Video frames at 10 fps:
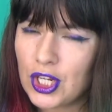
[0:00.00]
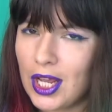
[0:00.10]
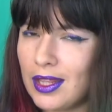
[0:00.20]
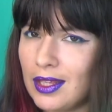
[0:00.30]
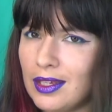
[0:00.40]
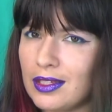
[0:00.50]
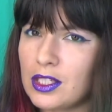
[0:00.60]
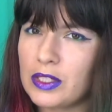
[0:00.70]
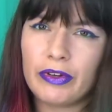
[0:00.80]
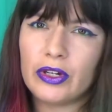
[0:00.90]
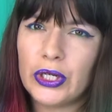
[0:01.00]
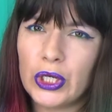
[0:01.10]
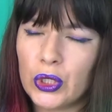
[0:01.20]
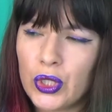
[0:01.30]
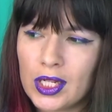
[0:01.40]
I think it's very
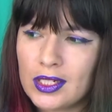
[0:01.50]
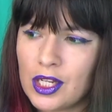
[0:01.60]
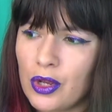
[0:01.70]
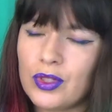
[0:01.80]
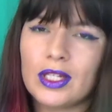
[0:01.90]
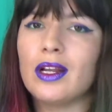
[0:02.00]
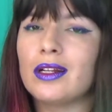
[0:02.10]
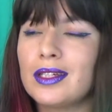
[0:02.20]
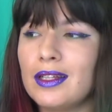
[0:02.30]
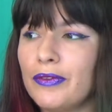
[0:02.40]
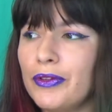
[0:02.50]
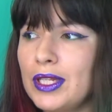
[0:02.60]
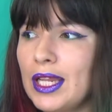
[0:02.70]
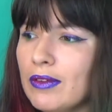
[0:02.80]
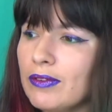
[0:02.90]
earthly toned and not colorful
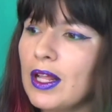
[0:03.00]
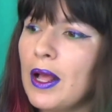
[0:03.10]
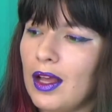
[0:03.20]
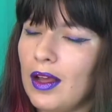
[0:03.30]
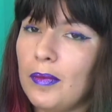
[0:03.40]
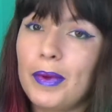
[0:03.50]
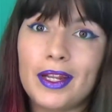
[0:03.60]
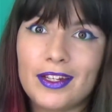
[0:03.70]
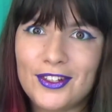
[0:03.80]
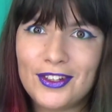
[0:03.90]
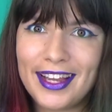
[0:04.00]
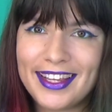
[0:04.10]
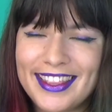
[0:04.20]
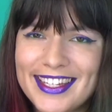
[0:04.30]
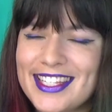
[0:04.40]
enough. But I do
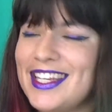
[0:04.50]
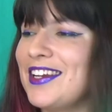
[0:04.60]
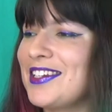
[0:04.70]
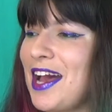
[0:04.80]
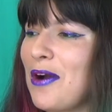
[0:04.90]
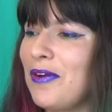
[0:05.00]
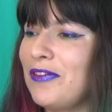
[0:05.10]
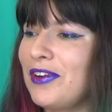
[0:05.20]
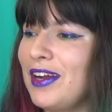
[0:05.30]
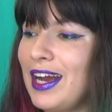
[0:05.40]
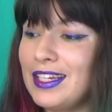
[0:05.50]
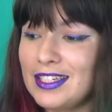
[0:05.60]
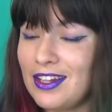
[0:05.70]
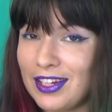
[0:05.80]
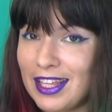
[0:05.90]
like this year's. However, I
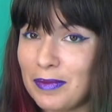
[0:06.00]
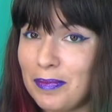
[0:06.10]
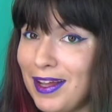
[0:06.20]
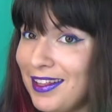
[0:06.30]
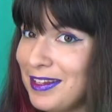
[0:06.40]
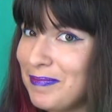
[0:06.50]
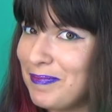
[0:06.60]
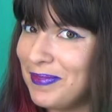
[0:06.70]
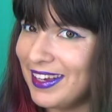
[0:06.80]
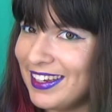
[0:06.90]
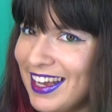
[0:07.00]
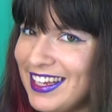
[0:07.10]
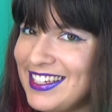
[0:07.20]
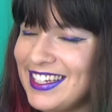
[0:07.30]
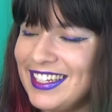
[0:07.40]
did not get the palette, but I
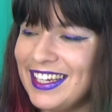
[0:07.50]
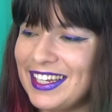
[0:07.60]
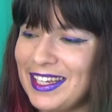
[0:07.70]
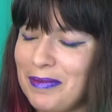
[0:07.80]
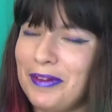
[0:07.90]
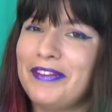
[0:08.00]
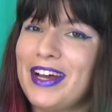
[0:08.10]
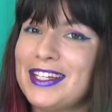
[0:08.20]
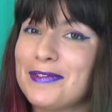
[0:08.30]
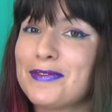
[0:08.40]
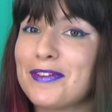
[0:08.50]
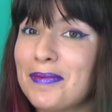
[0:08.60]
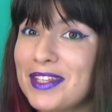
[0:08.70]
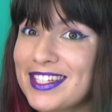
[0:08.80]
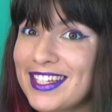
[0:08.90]
did get a couple of items
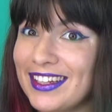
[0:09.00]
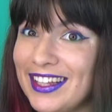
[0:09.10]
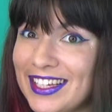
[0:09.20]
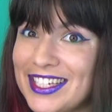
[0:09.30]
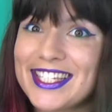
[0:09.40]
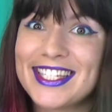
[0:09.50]
from this collection.